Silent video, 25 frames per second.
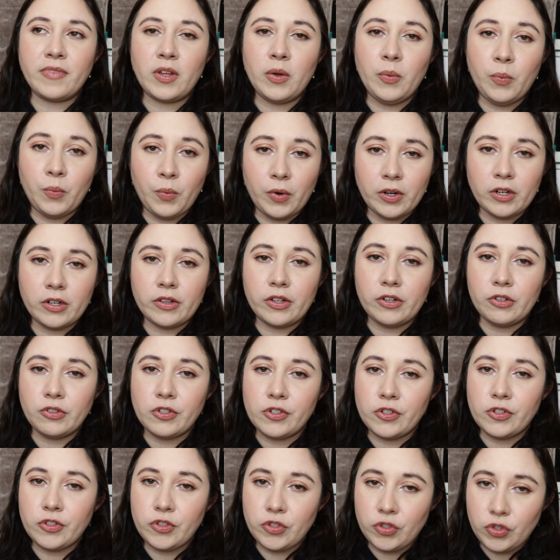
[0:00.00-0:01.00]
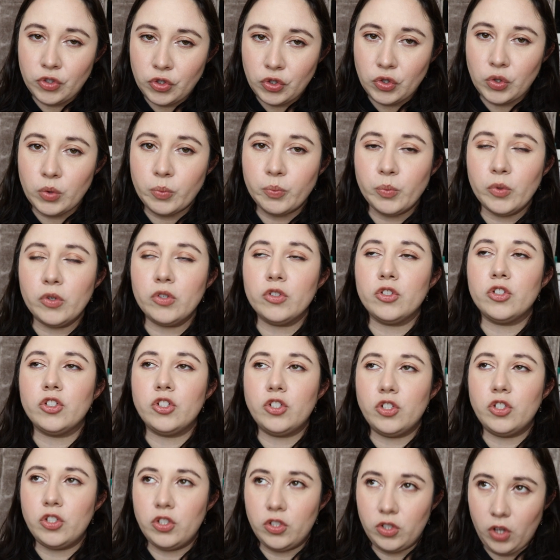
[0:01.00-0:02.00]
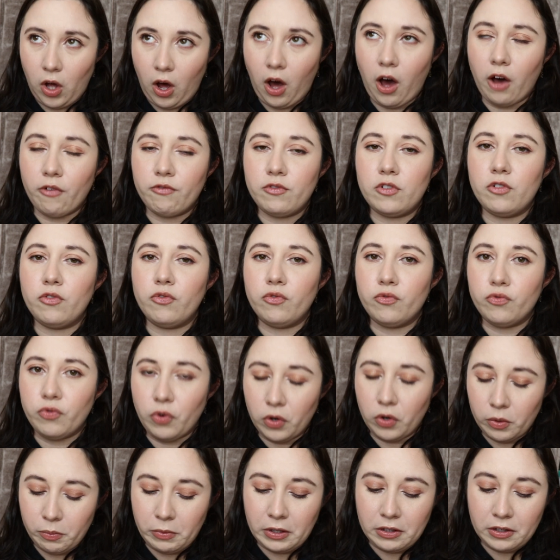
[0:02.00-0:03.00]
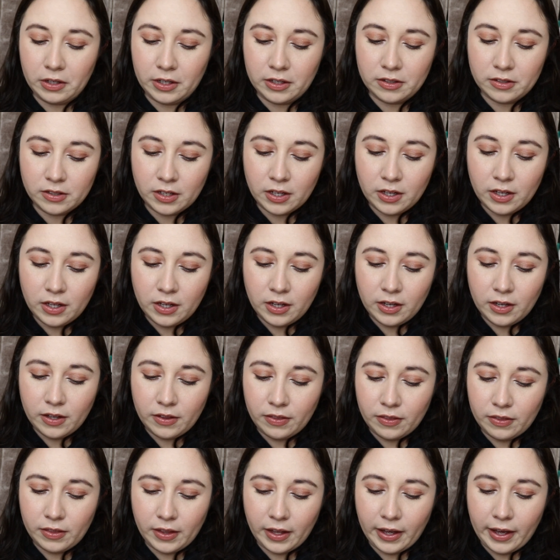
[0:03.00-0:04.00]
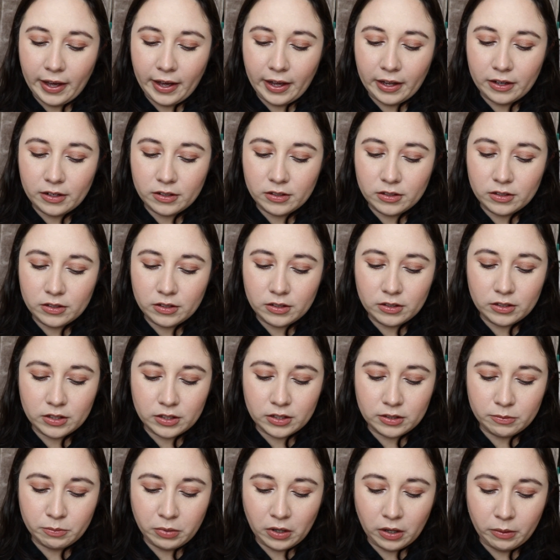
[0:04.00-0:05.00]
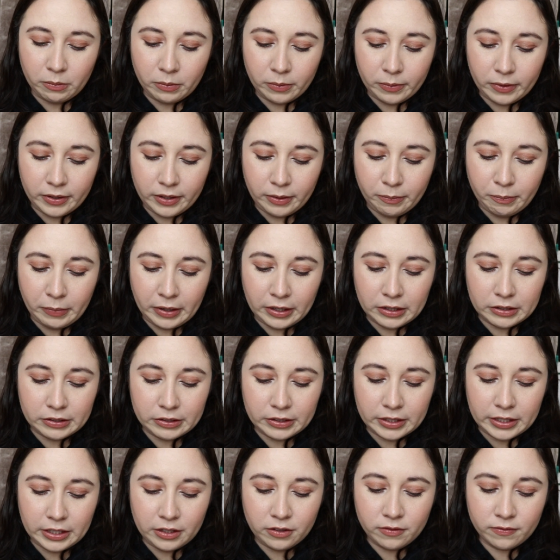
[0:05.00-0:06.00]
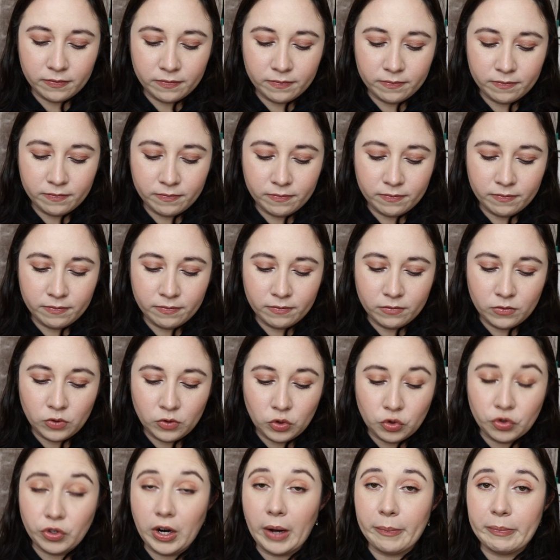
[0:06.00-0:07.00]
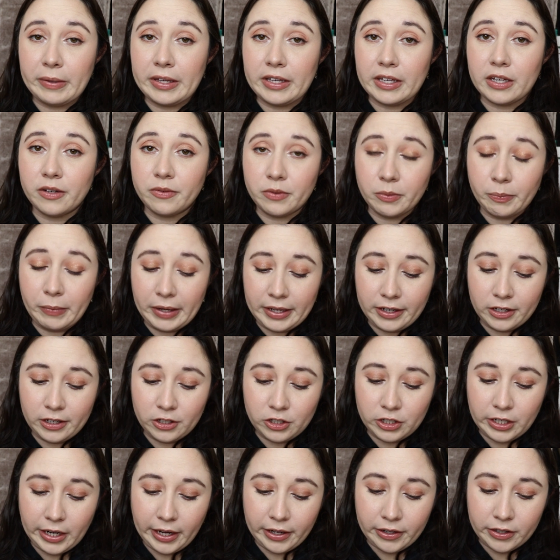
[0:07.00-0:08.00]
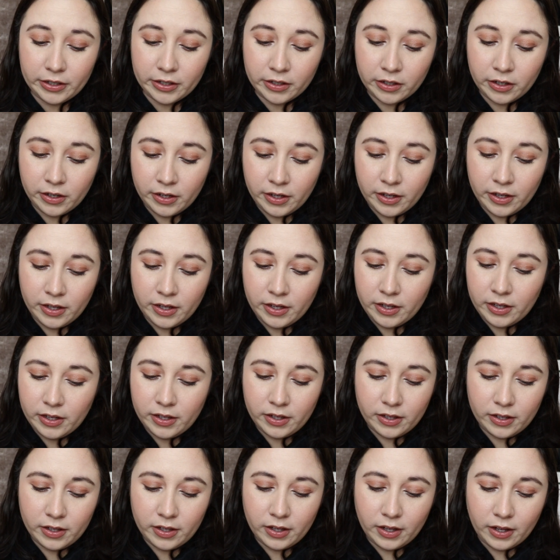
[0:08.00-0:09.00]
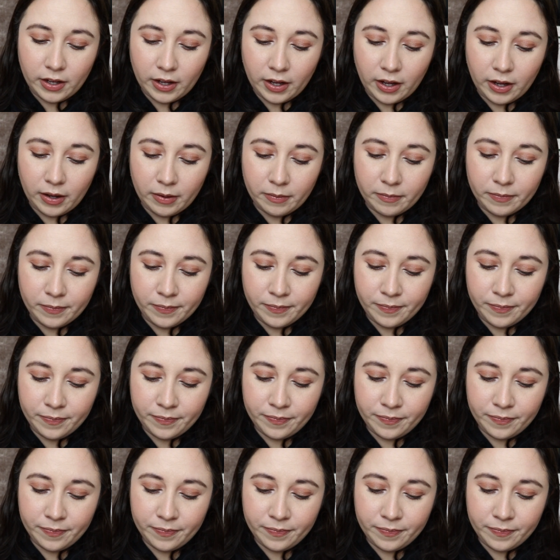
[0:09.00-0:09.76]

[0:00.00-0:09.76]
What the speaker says: one of those super soft formulas that just probably barely dropping it will make it shatter. So